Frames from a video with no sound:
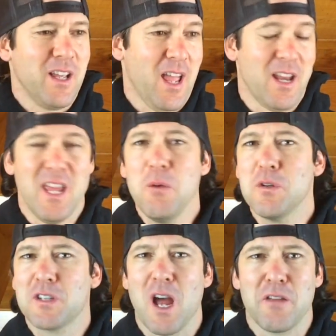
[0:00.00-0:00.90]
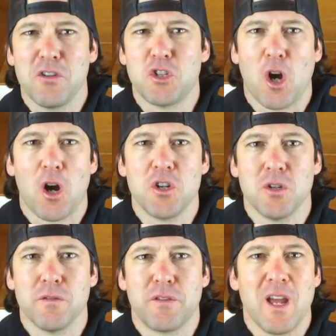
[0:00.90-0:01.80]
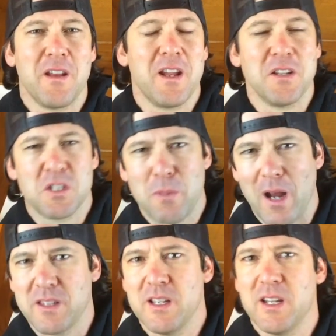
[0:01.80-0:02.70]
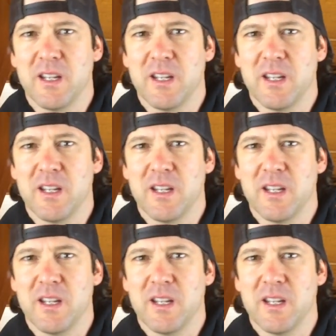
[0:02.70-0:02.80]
And he was kind of in charge of getting it inspected